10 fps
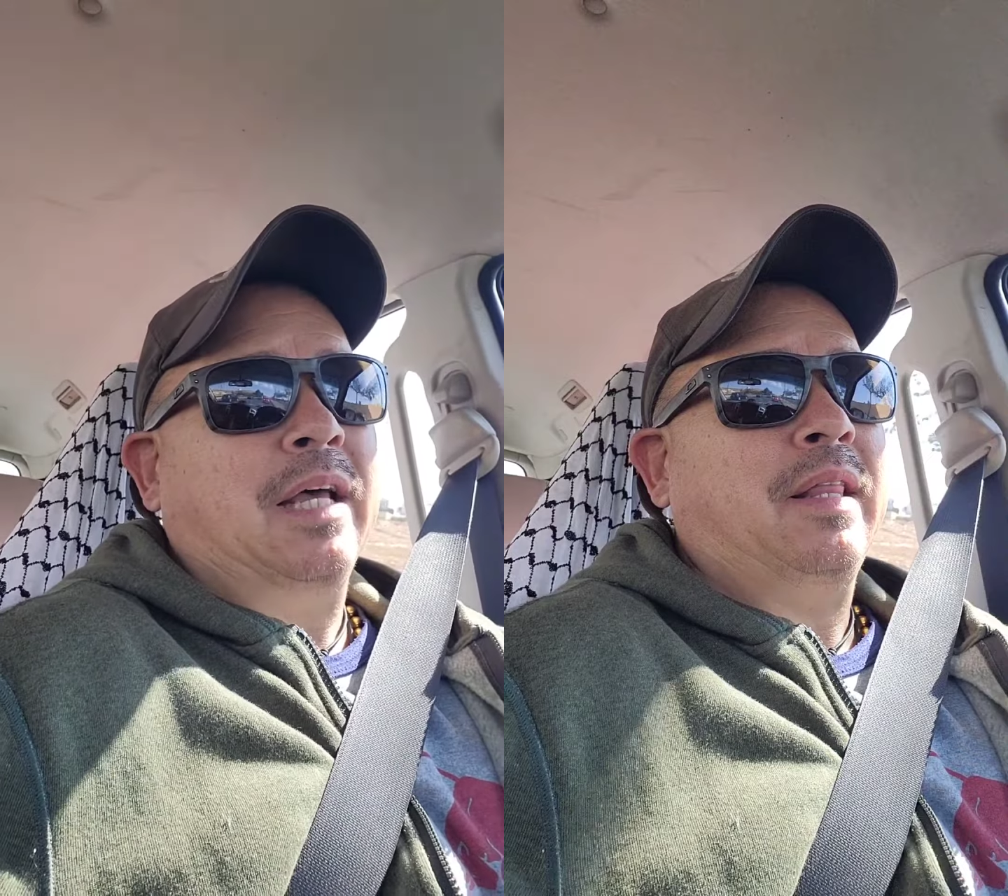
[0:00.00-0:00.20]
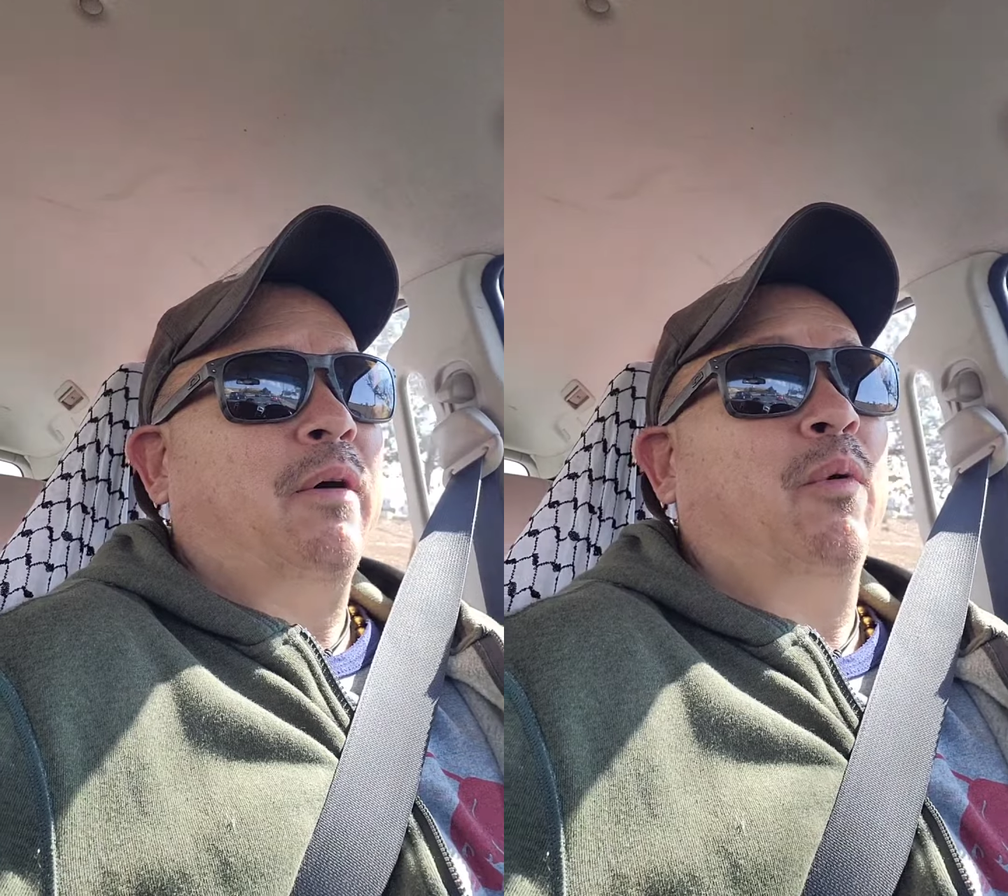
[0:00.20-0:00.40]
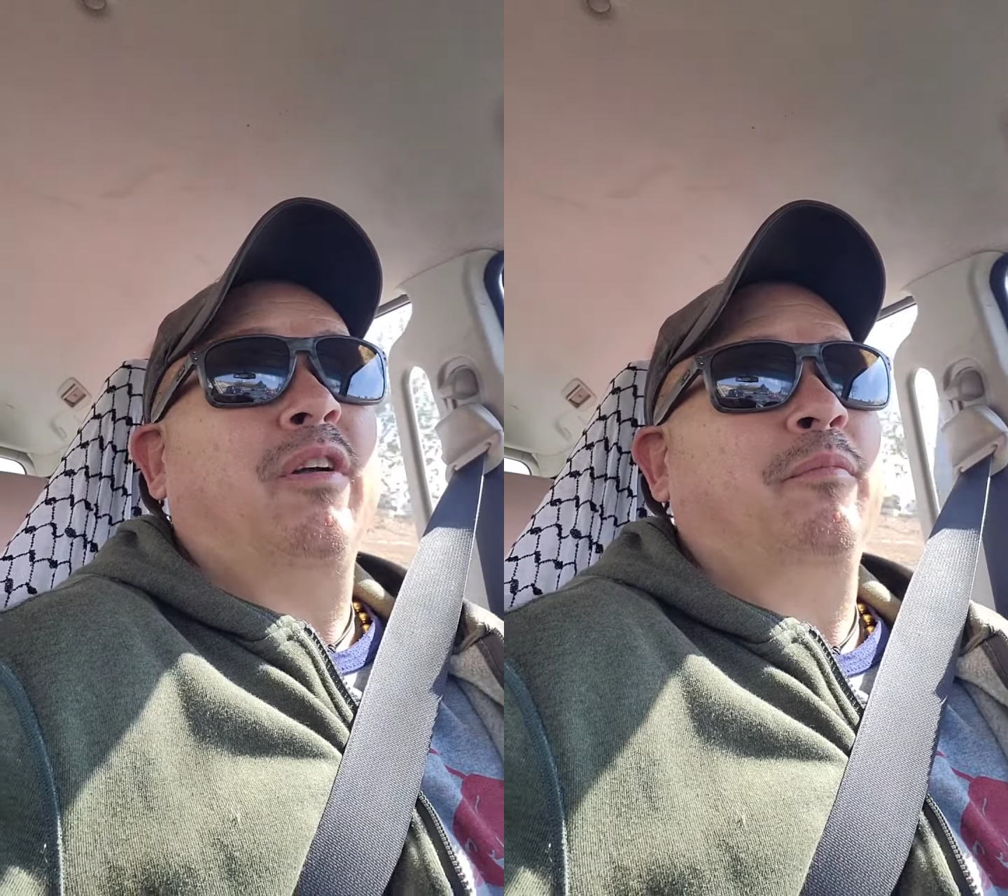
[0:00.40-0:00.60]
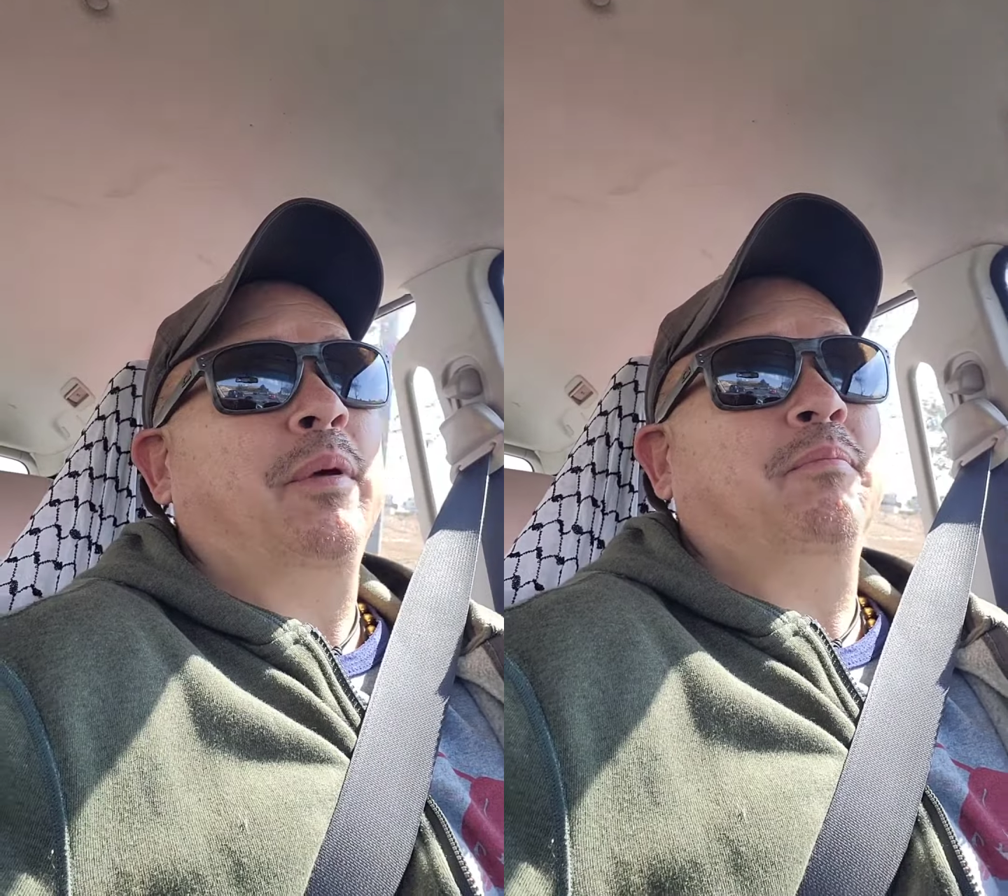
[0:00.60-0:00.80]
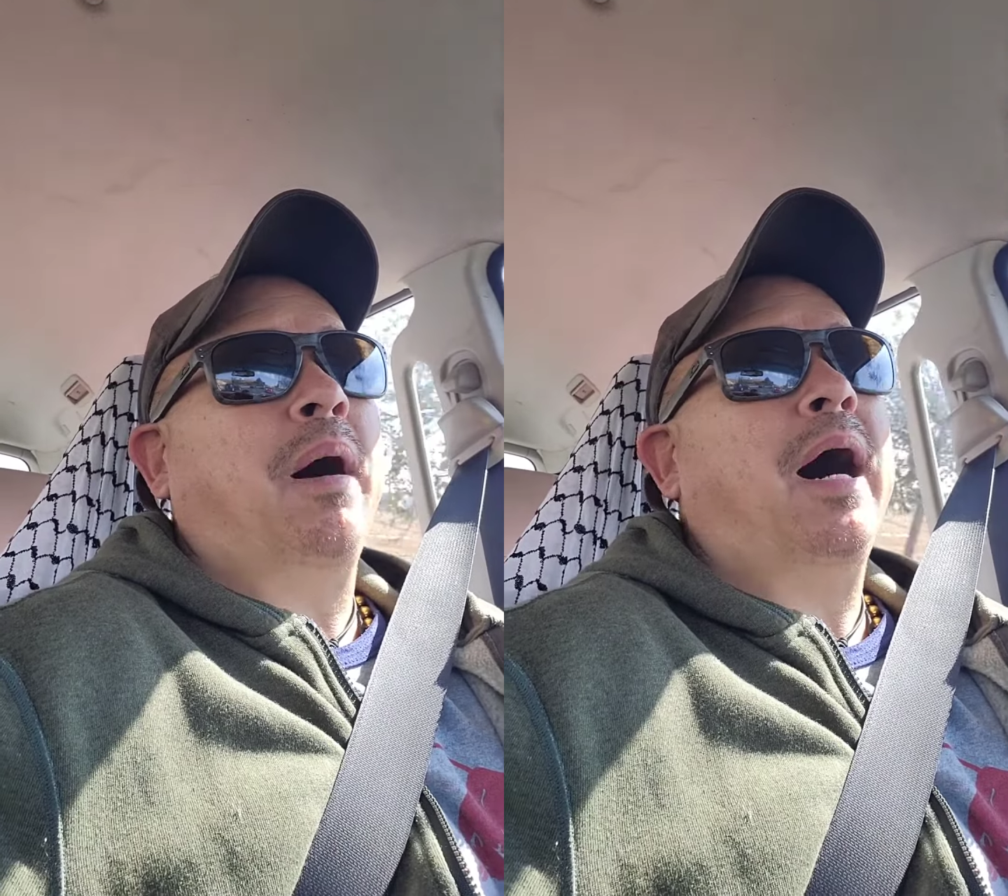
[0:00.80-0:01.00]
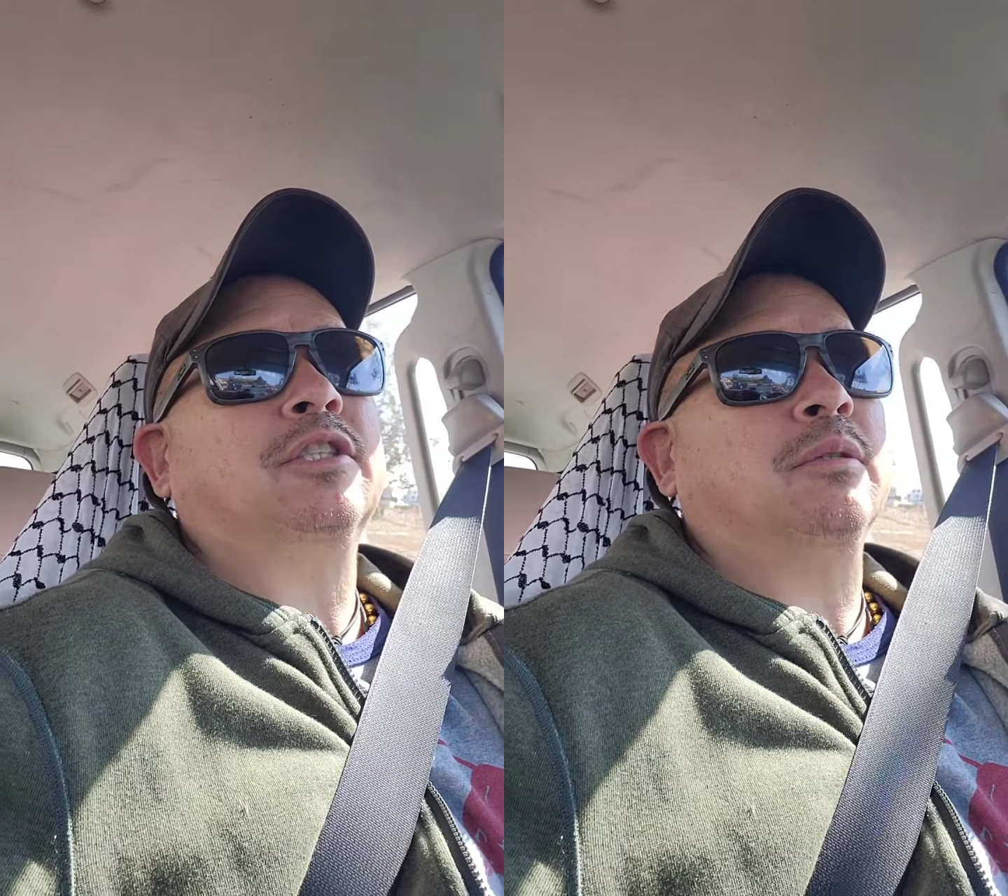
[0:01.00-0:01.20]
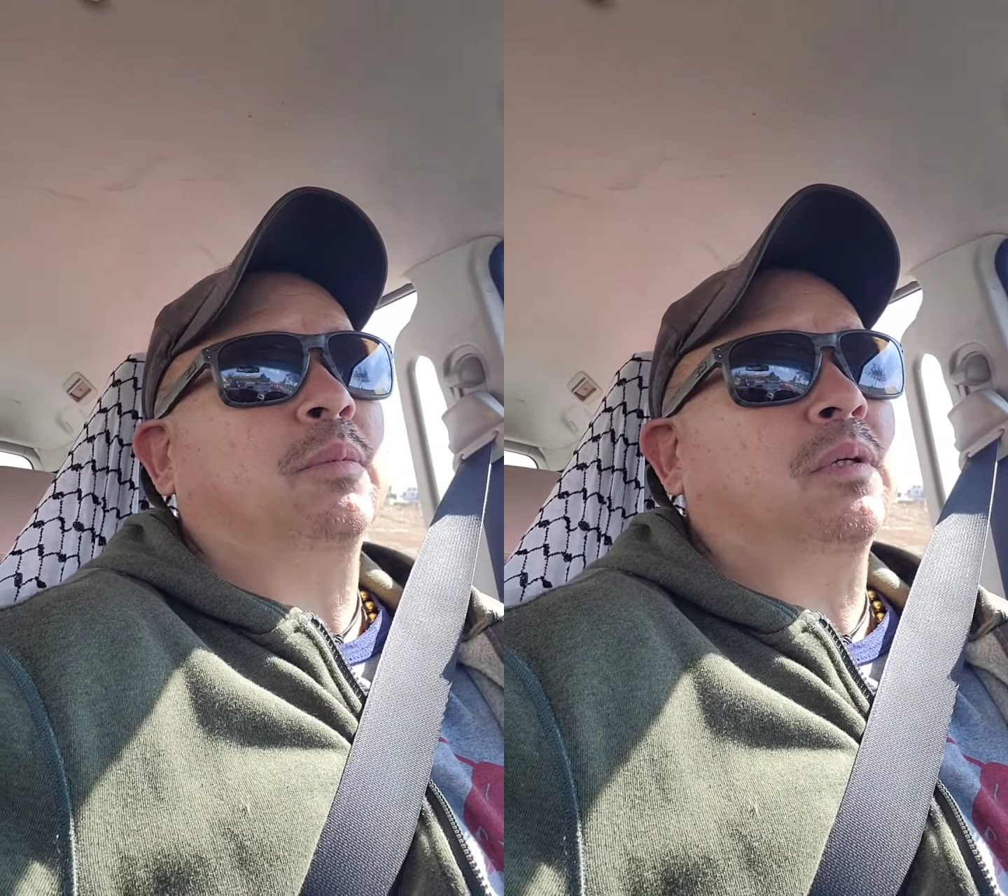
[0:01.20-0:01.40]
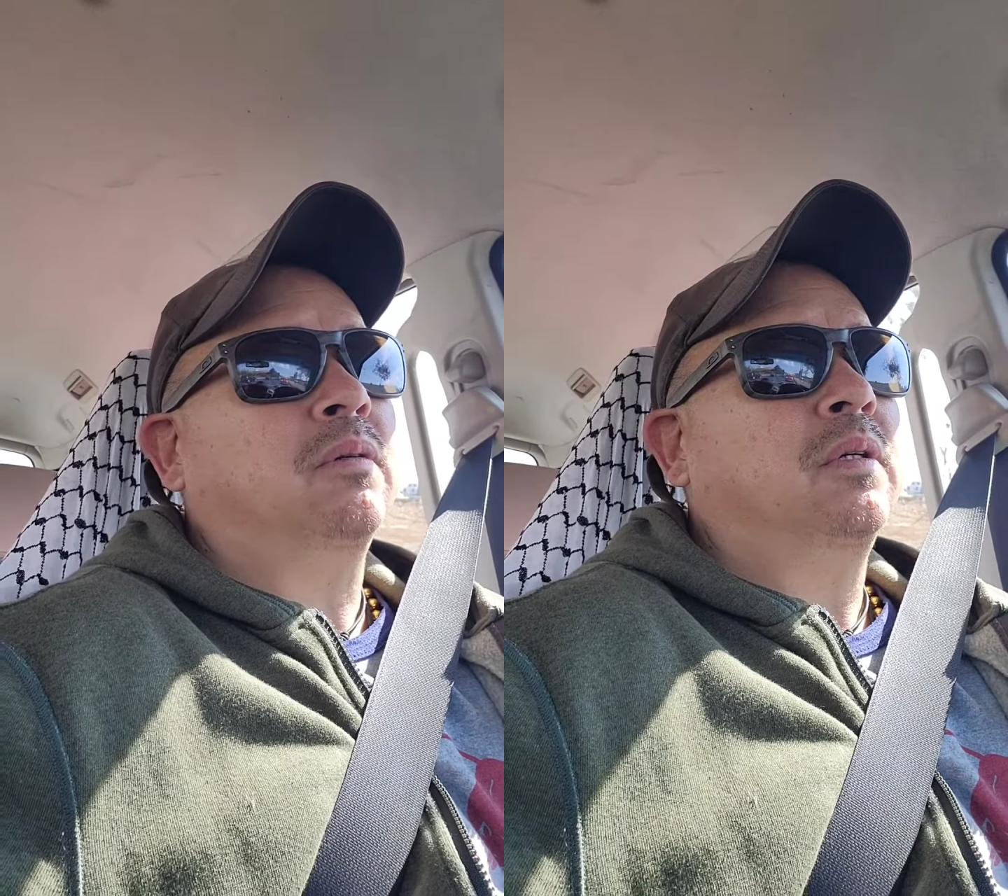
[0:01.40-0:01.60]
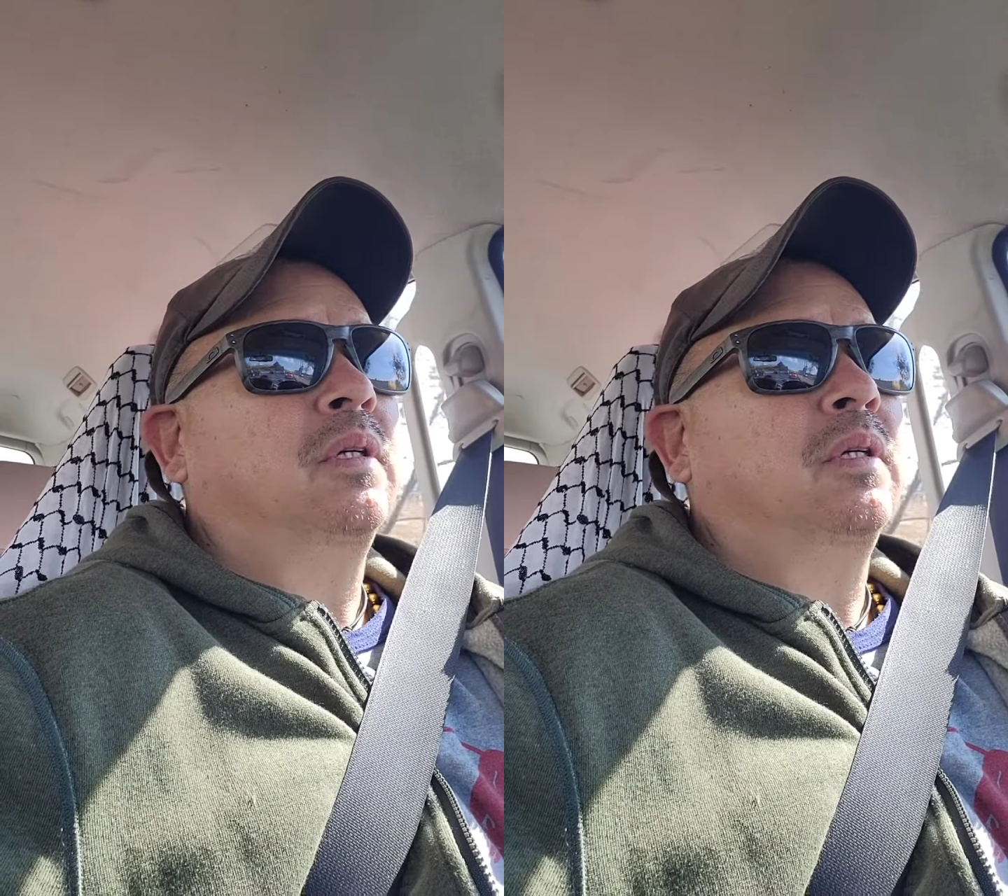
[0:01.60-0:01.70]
that wouldn't have been possible.